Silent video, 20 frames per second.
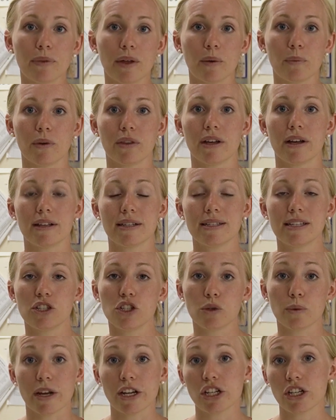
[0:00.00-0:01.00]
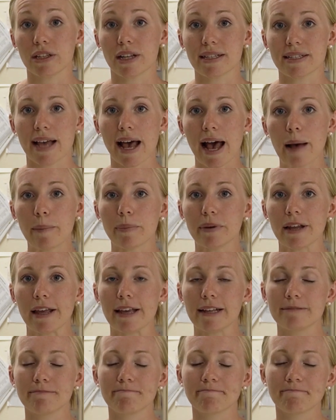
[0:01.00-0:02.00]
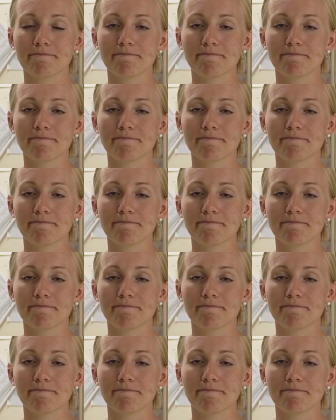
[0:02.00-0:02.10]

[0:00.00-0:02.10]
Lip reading: them with a situation that's happening.